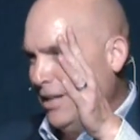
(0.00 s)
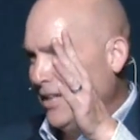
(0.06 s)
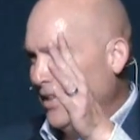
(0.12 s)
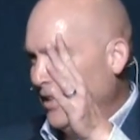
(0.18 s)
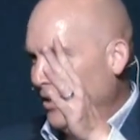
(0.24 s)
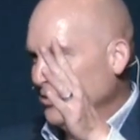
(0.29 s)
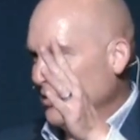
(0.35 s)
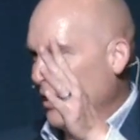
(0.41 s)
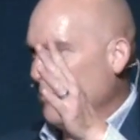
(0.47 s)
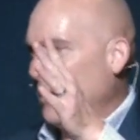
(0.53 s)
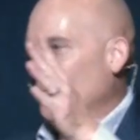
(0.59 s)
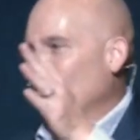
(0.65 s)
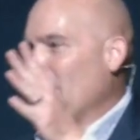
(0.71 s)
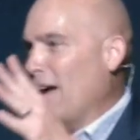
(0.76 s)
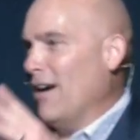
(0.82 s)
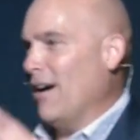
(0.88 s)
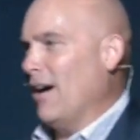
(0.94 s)
Anybody
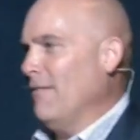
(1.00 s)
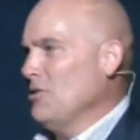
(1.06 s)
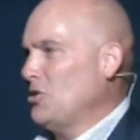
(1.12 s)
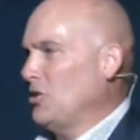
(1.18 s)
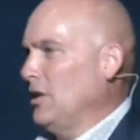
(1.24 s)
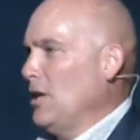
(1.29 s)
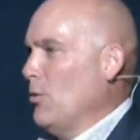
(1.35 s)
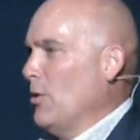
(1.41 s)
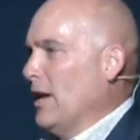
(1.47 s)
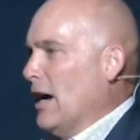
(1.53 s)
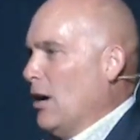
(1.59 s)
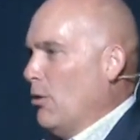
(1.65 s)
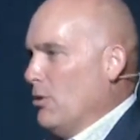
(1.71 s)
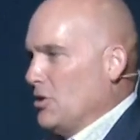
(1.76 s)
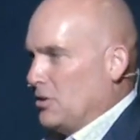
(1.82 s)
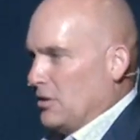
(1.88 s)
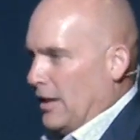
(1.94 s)
else? I mean, obviously,
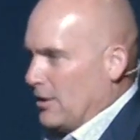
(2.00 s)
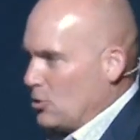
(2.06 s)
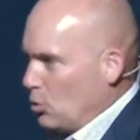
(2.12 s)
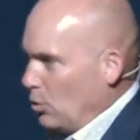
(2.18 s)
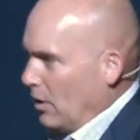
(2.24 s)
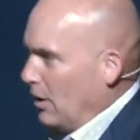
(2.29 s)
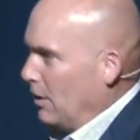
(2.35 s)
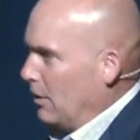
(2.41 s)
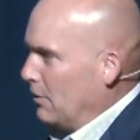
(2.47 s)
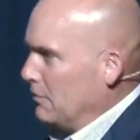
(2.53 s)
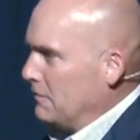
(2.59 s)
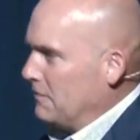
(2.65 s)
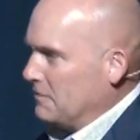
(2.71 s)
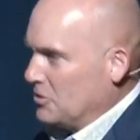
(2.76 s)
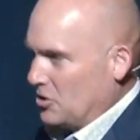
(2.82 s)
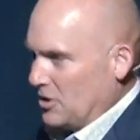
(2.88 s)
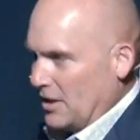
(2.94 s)
when I was like
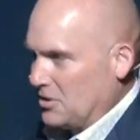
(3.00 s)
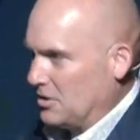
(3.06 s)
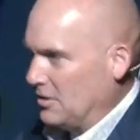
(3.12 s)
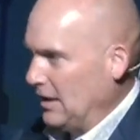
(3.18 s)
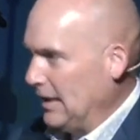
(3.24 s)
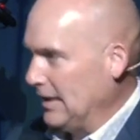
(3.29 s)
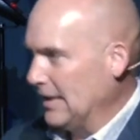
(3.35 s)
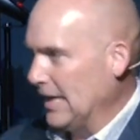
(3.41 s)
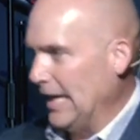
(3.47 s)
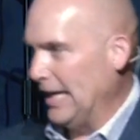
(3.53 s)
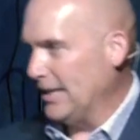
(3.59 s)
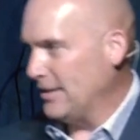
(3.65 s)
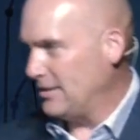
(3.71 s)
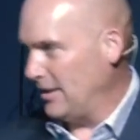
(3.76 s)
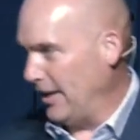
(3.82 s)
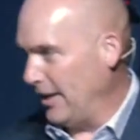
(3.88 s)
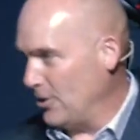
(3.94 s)
12,
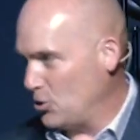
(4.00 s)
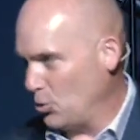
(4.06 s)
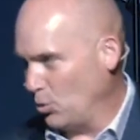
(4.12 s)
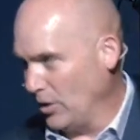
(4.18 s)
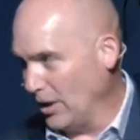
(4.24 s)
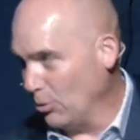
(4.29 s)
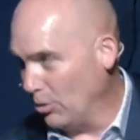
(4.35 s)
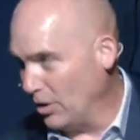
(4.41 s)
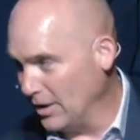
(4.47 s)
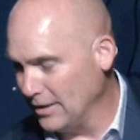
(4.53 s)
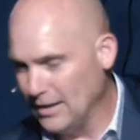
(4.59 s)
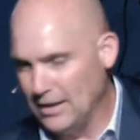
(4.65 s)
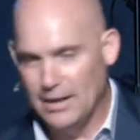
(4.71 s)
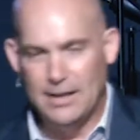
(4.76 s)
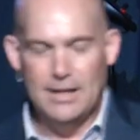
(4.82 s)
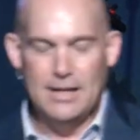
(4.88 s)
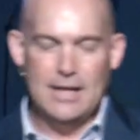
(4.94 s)
16, 18,
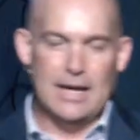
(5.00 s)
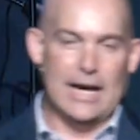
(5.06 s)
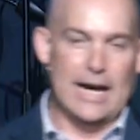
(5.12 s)
21,